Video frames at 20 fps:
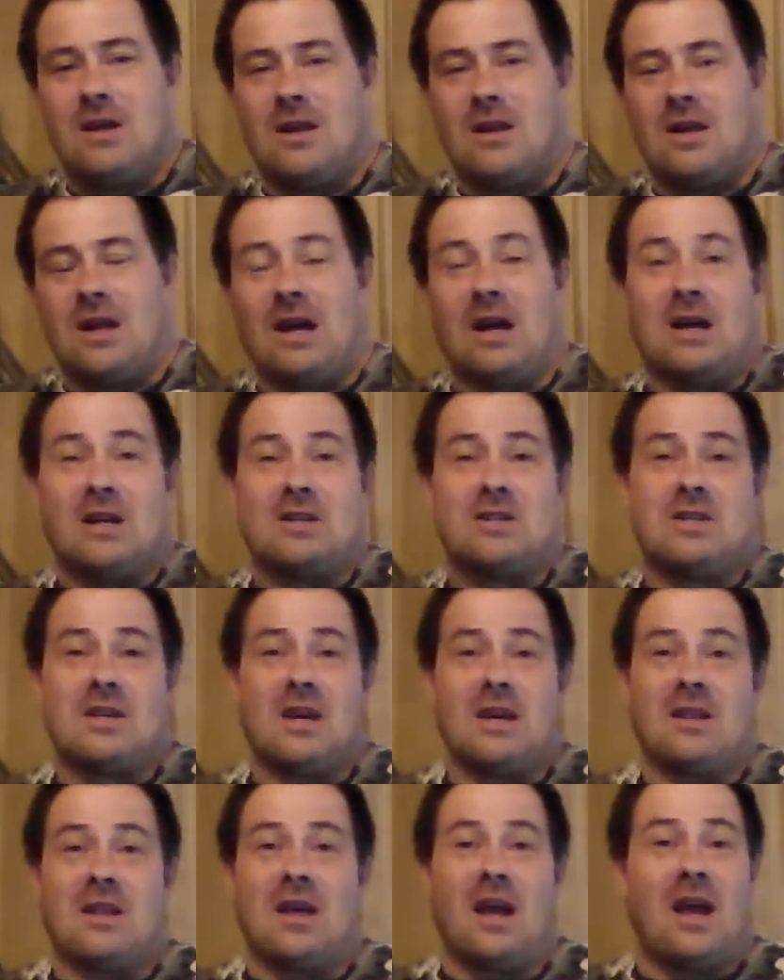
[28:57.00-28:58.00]
like I
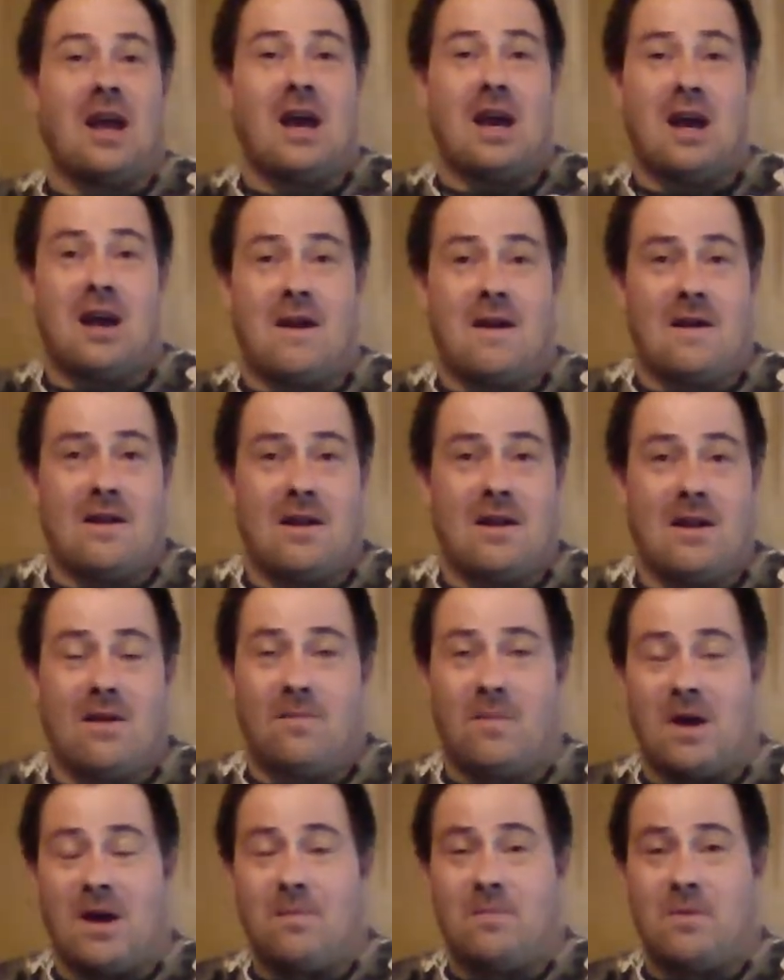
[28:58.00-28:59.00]
said, they had
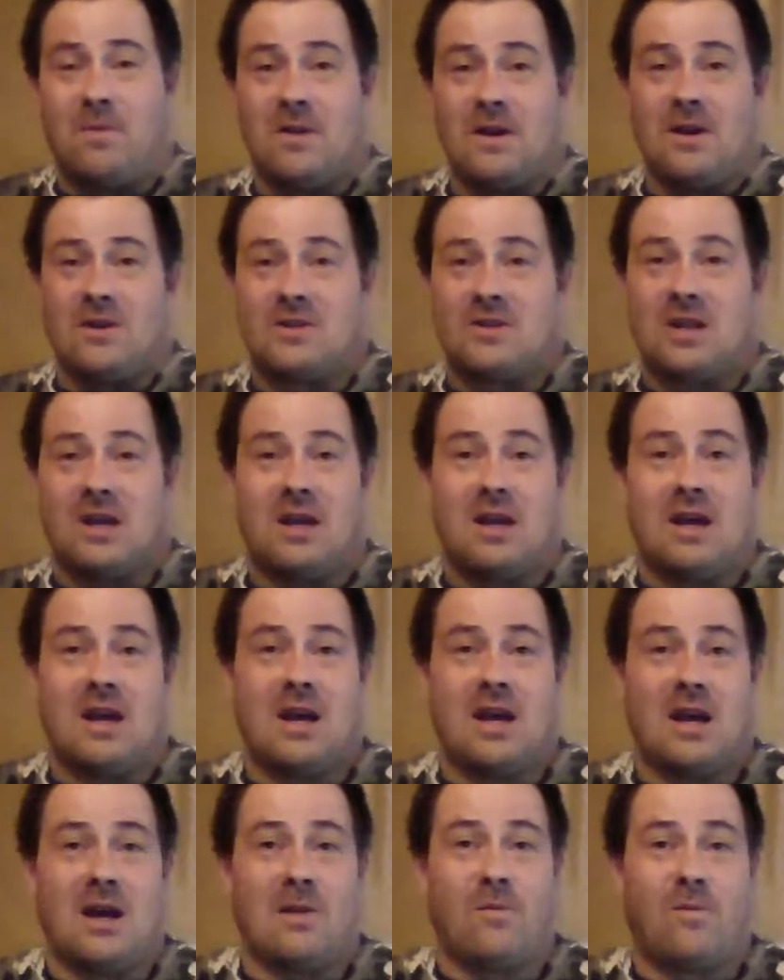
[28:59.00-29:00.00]
my players. They
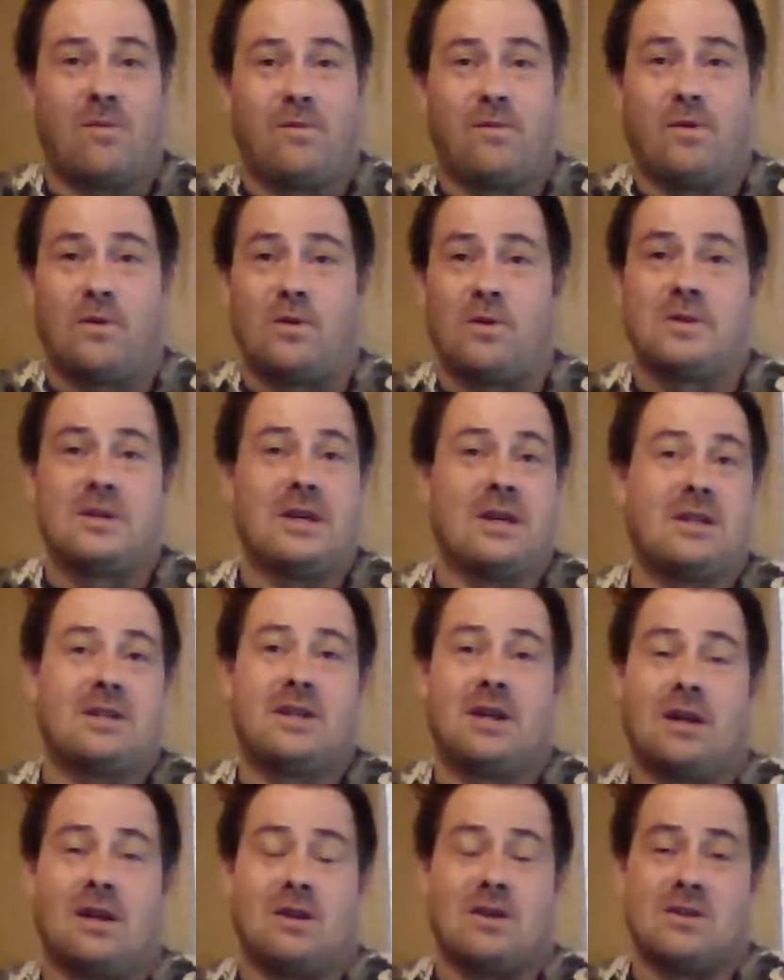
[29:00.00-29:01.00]
had full
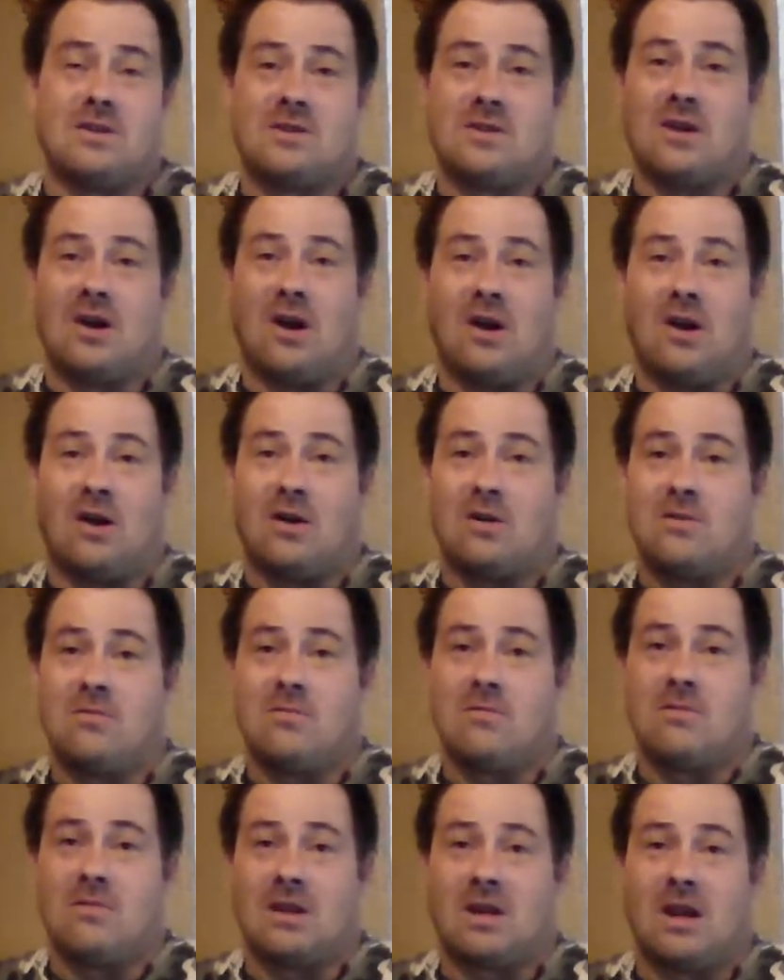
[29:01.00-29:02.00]
details
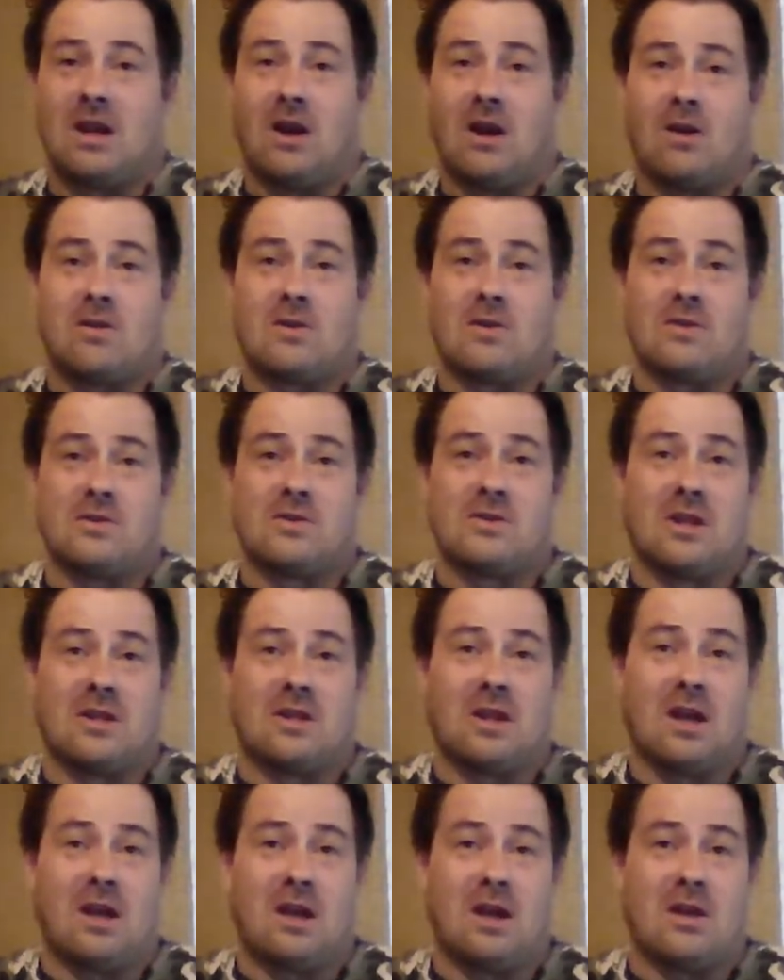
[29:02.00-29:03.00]
on the characters
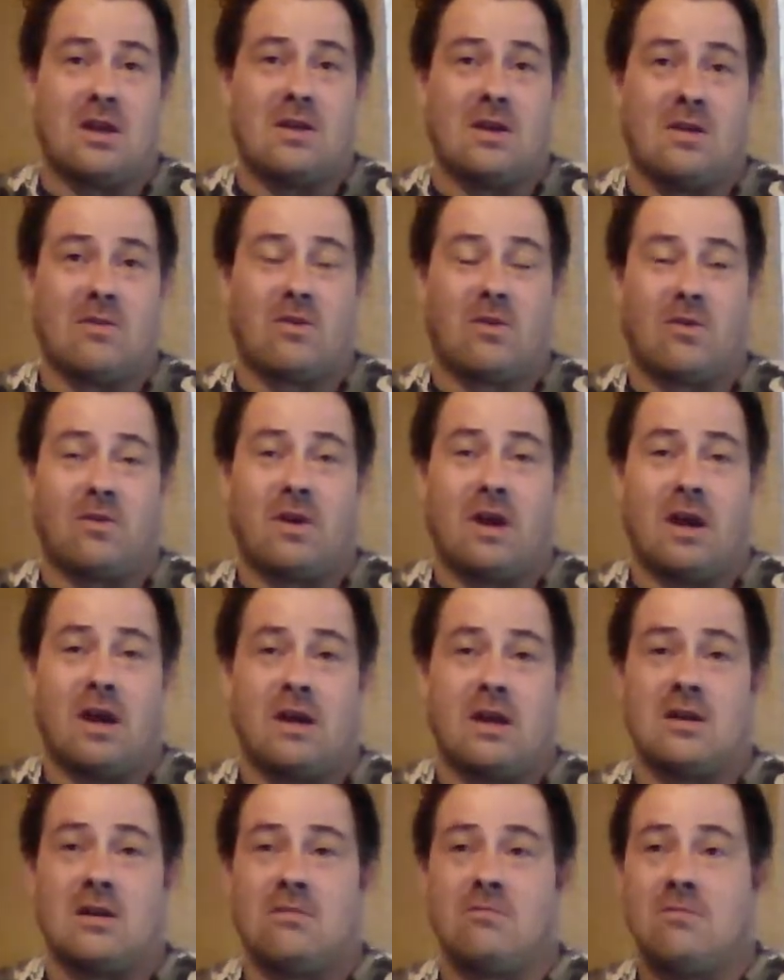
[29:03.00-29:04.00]
that they
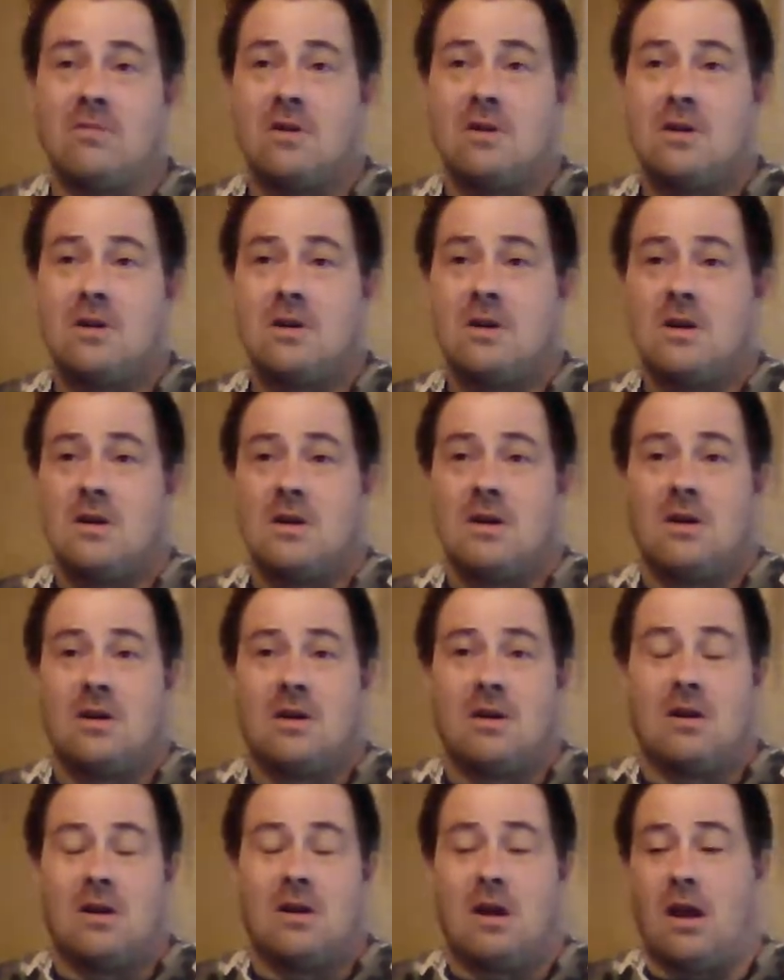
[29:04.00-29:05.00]
created,
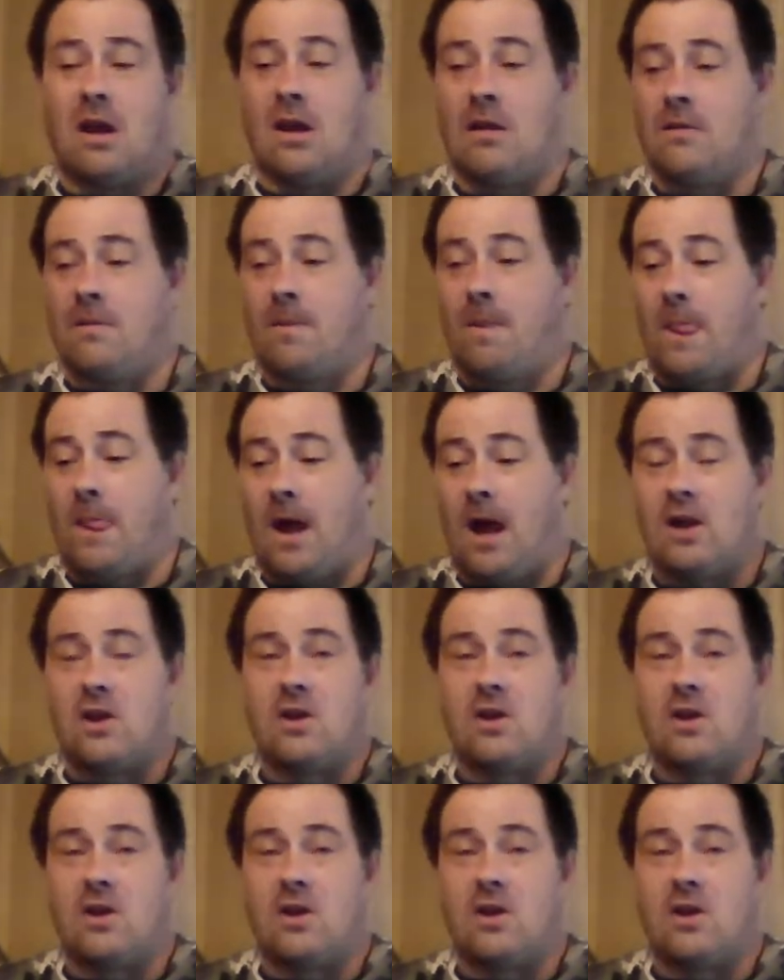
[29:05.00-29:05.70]
and I